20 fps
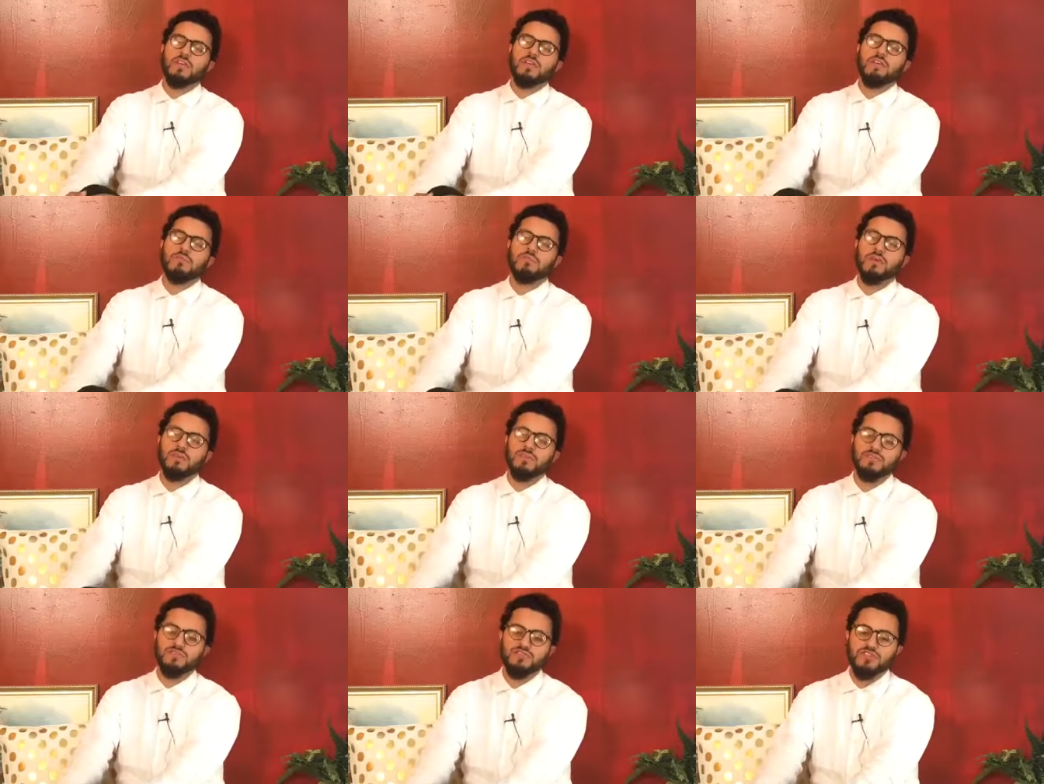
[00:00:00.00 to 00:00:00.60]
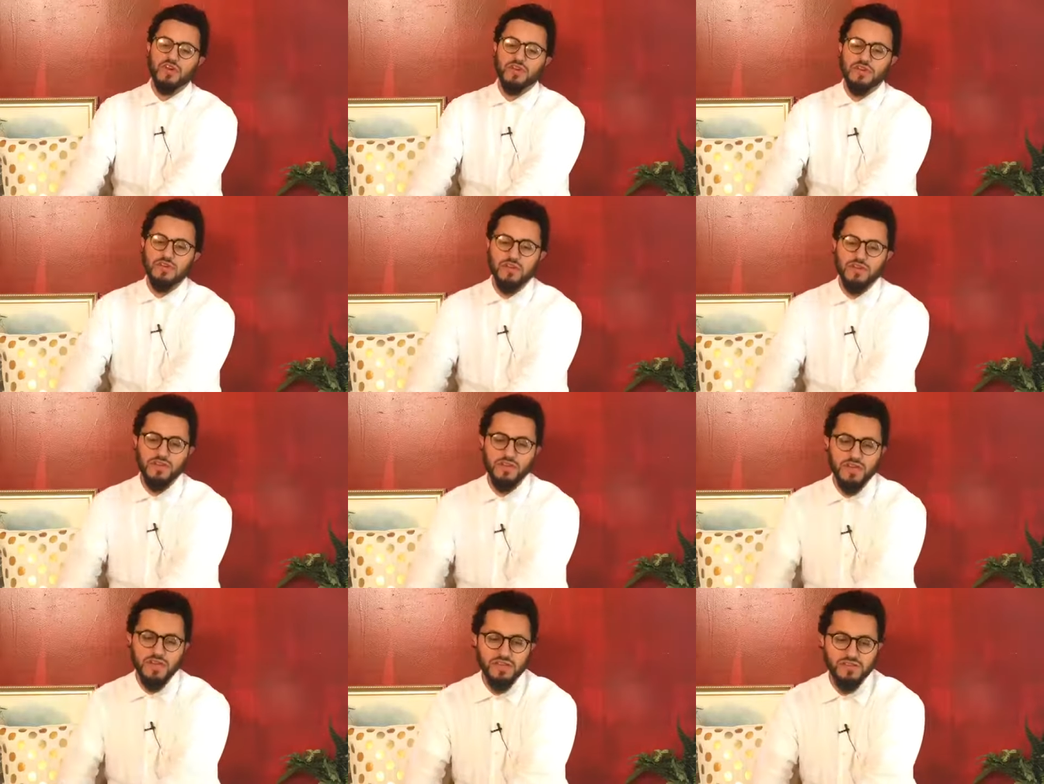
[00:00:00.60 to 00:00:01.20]
Imam
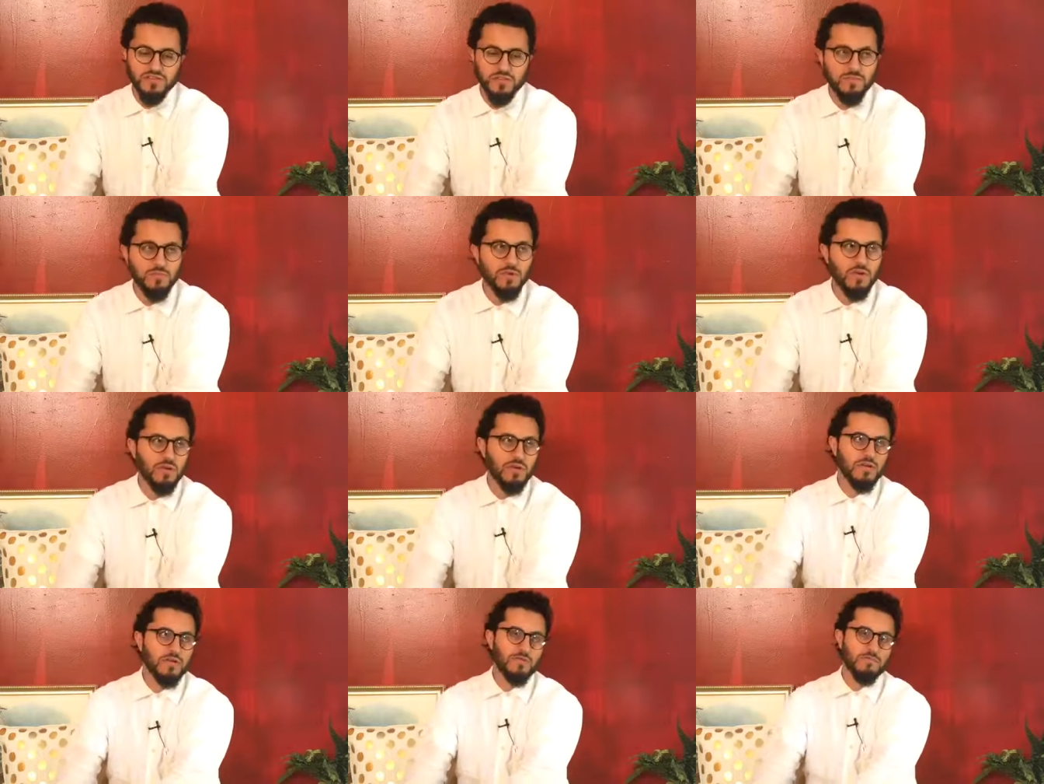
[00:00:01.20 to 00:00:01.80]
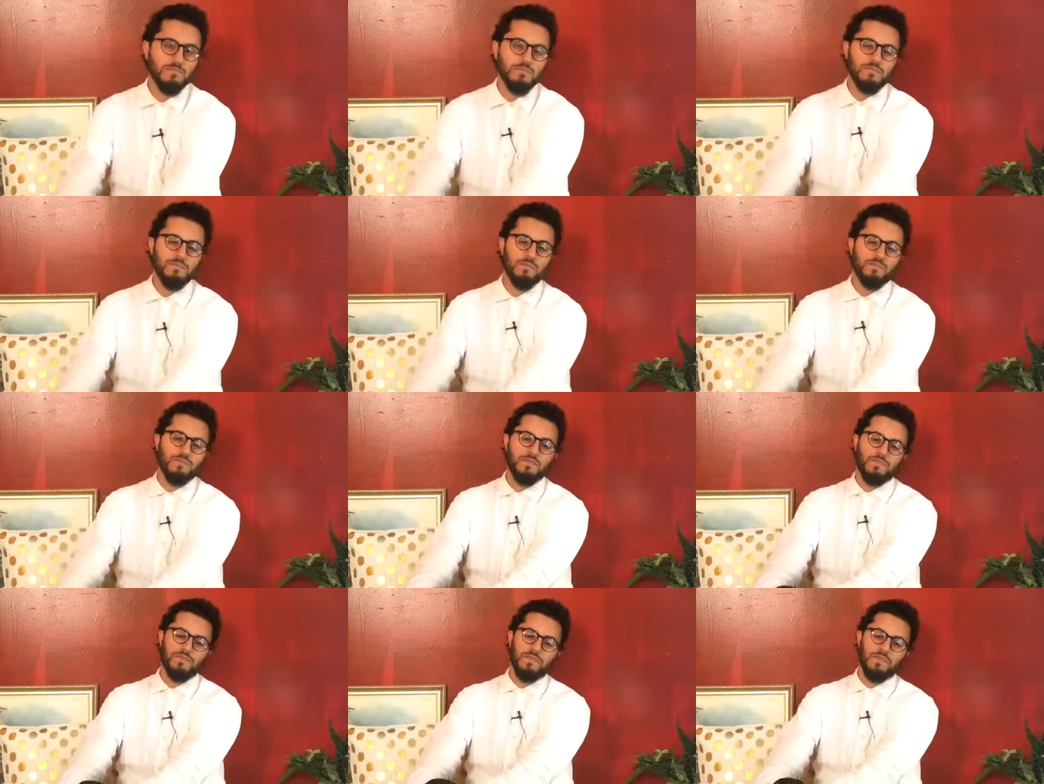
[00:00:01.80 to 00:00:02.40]
al-Sha'rani has a book
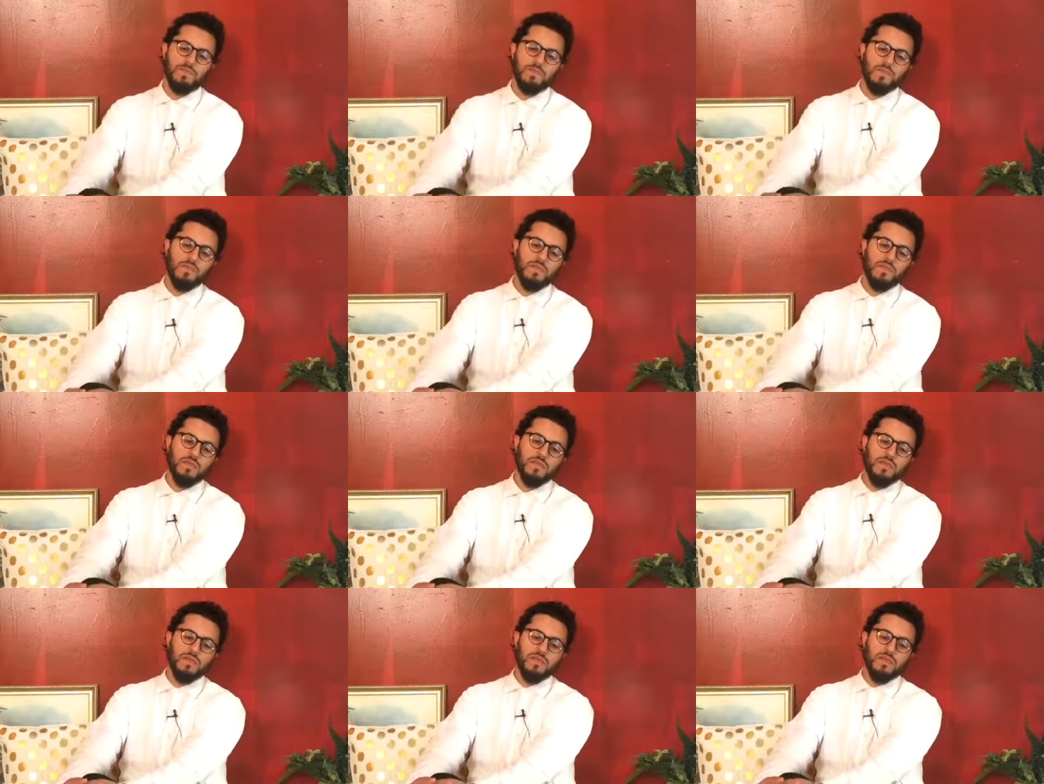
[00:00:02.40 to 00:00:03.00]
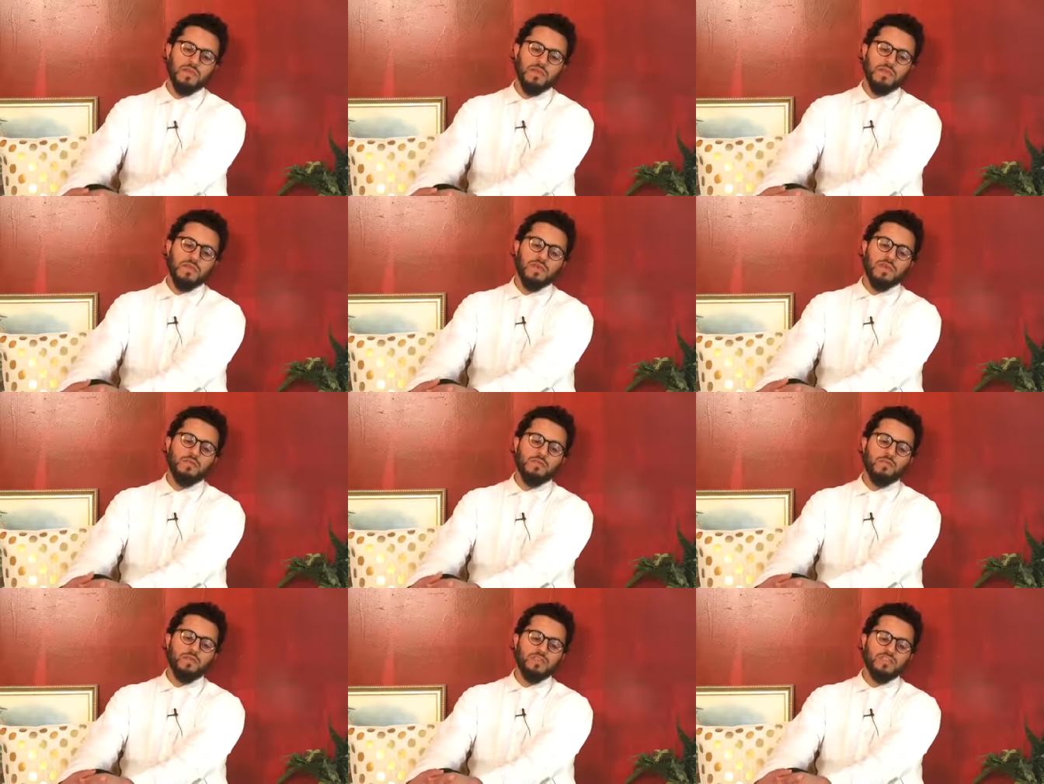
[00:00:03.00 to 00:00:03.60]

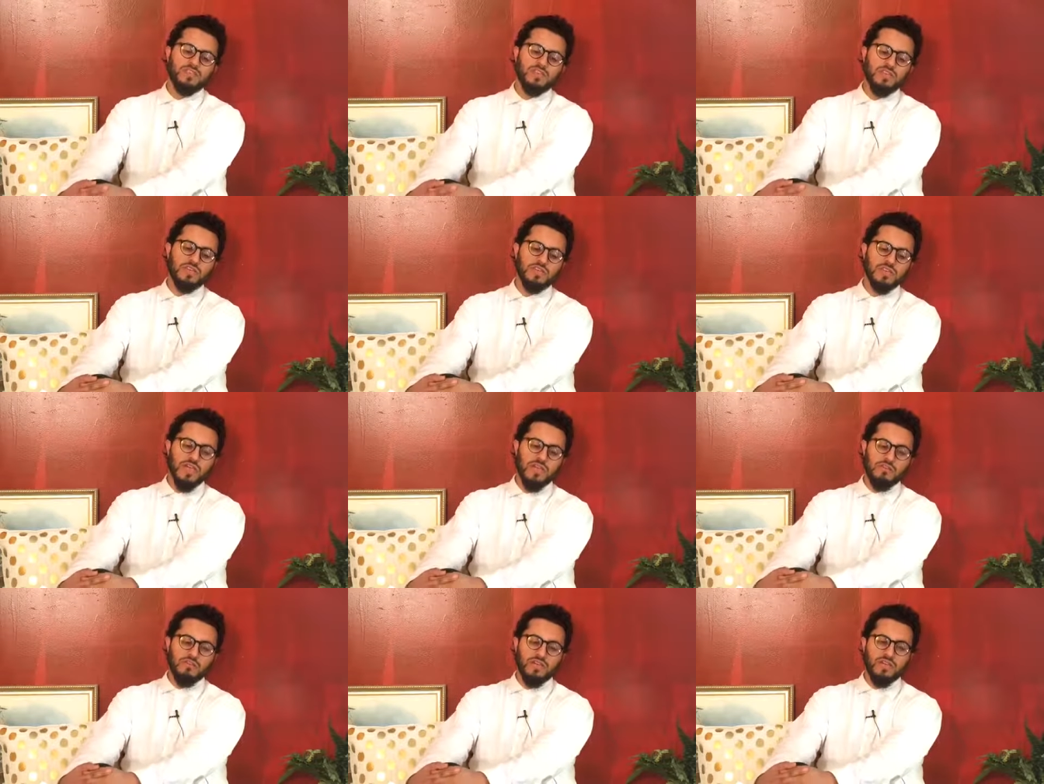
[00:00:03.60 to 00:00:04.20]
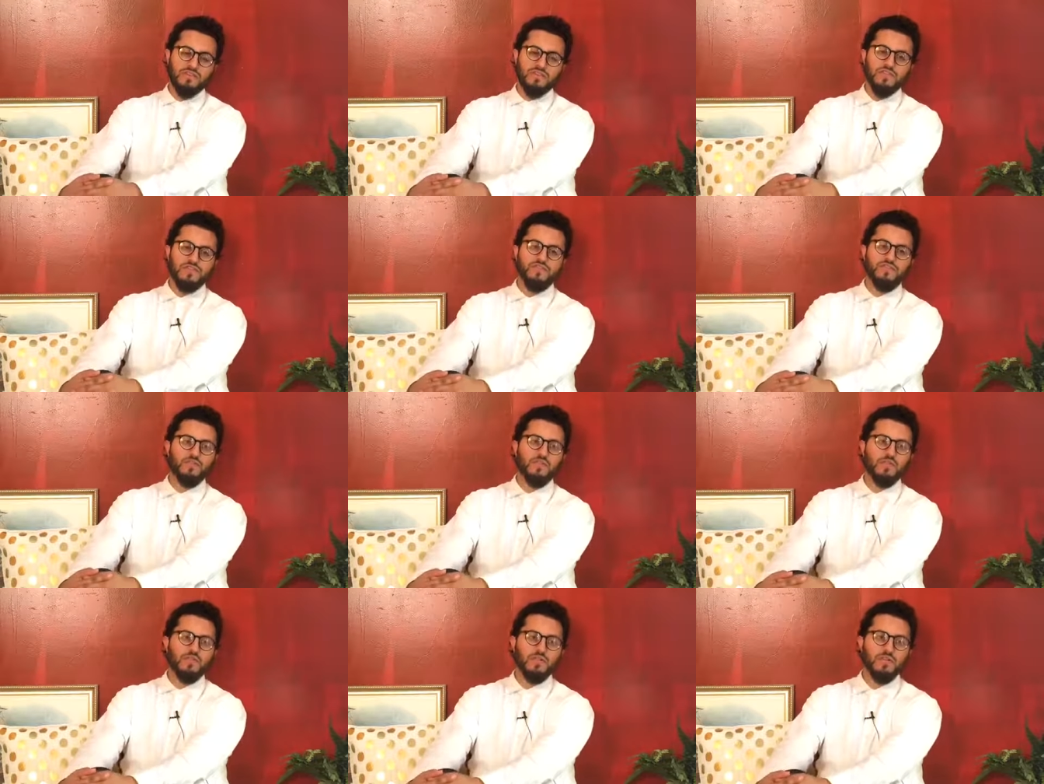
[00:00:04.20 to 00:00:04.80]
in which he narrates a
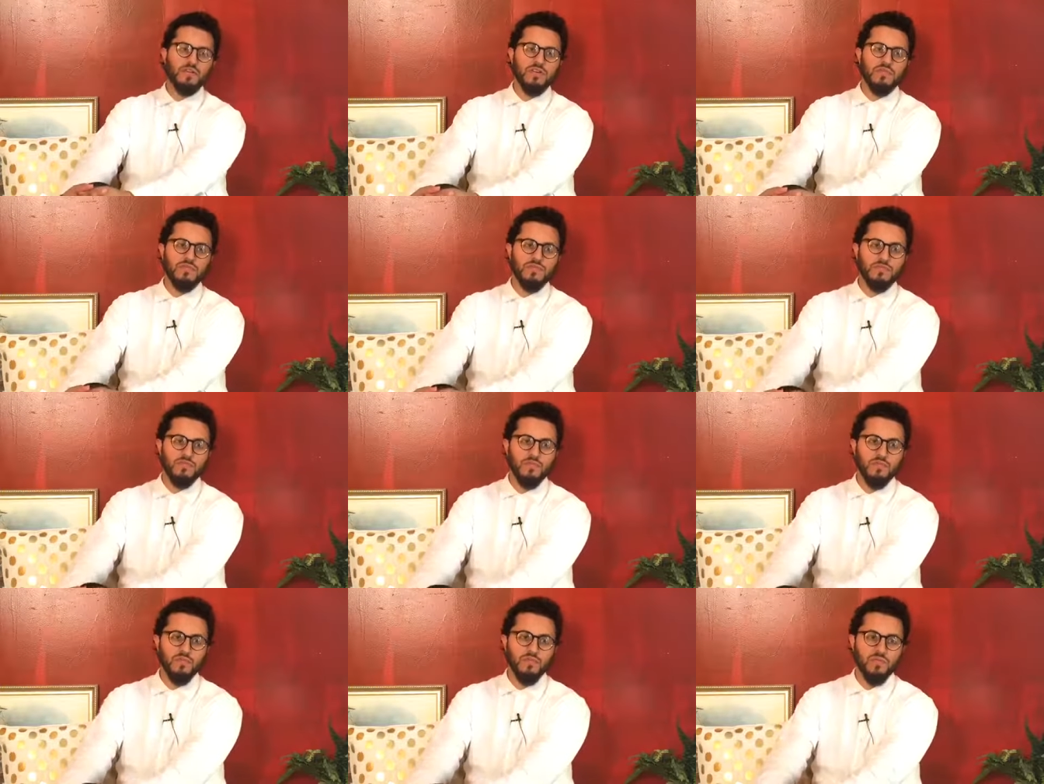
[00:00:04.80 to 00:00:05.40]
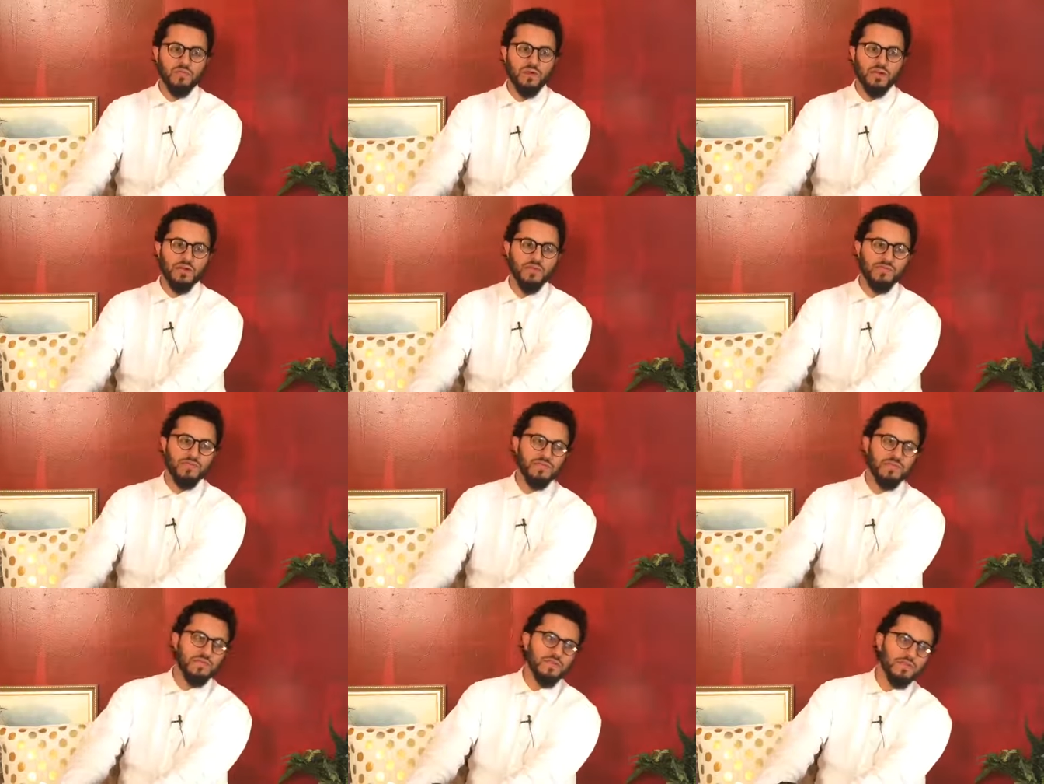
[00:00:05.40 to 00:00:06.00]
story of one
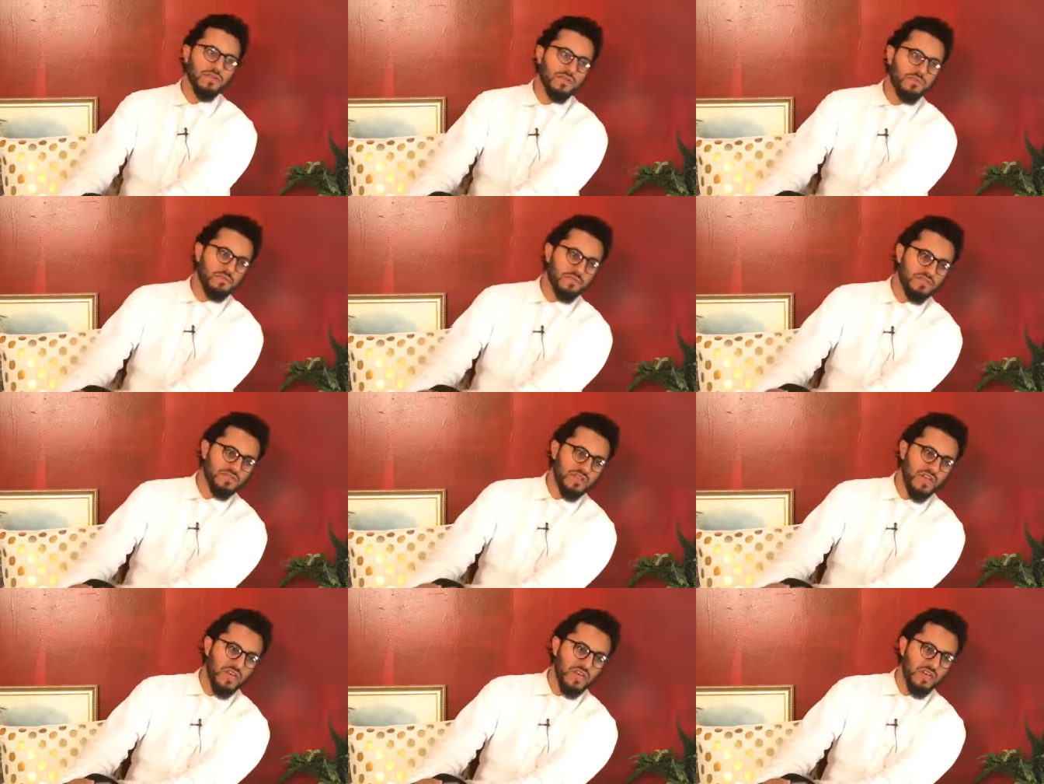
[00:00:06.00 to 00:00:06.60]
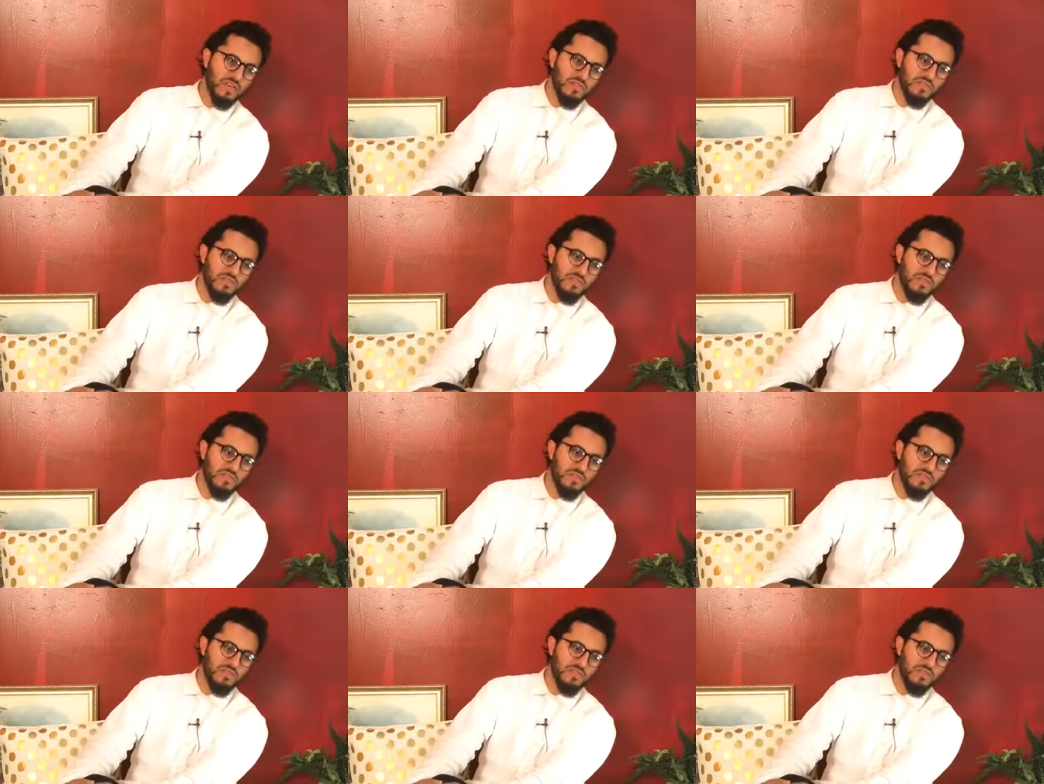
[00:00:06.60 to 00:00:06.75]
of the mashayikh of